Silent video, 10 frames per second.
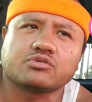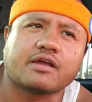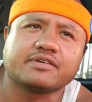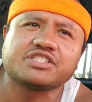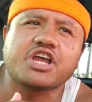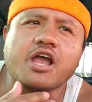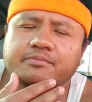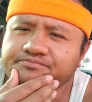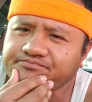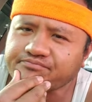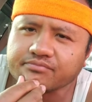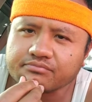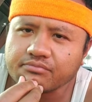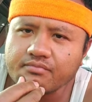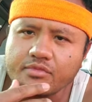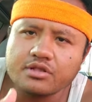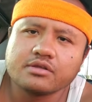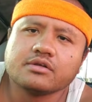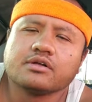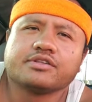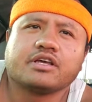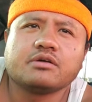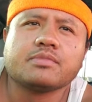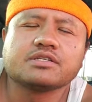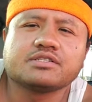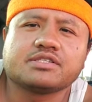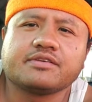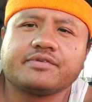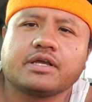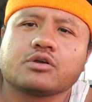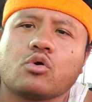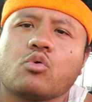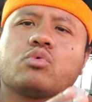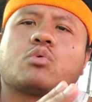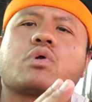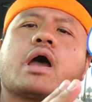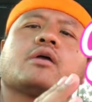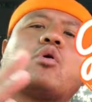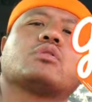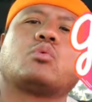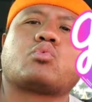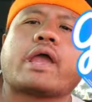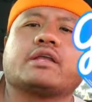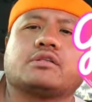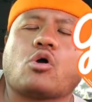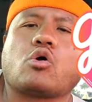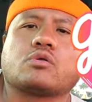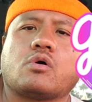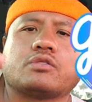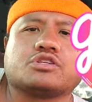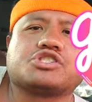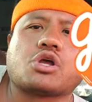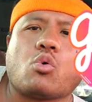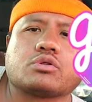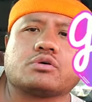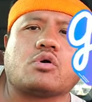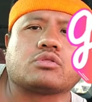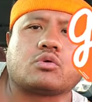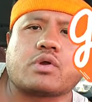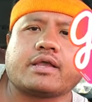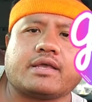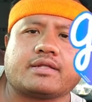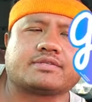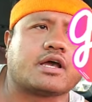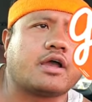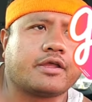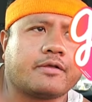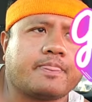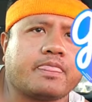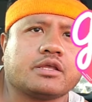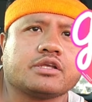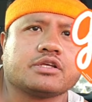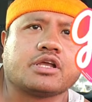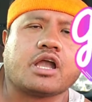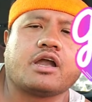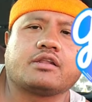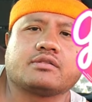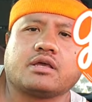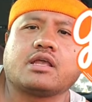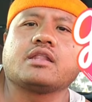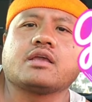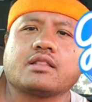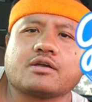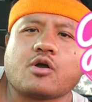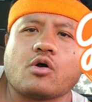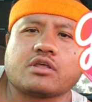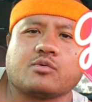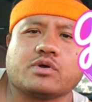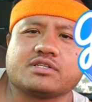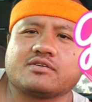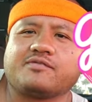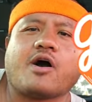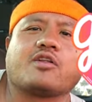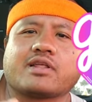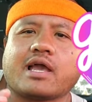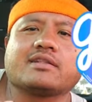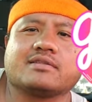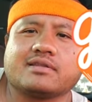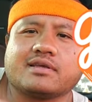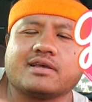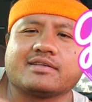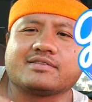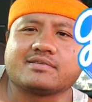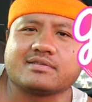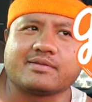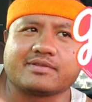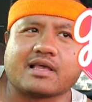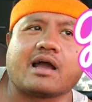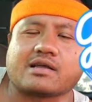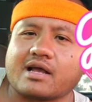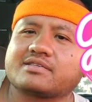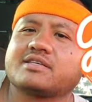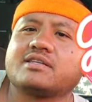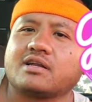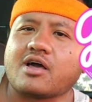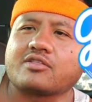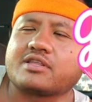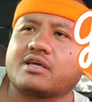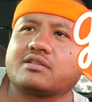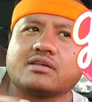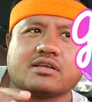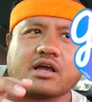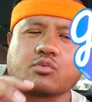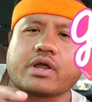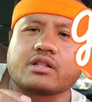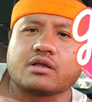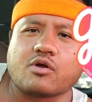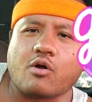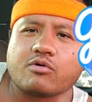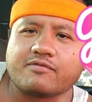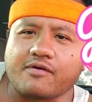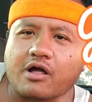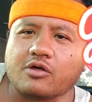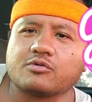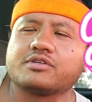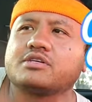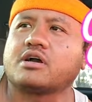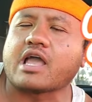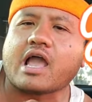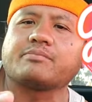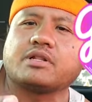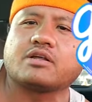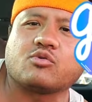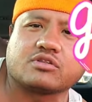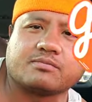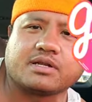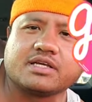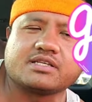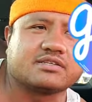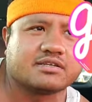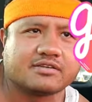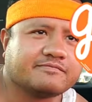traffic jam, the emergency vehicle will ride on the right, on, on the shoulder, on the right hand side. And, and any other car that wish to follow that, it's, I, I've seen a lot that a regular car would follow the uh, ambulance or the police.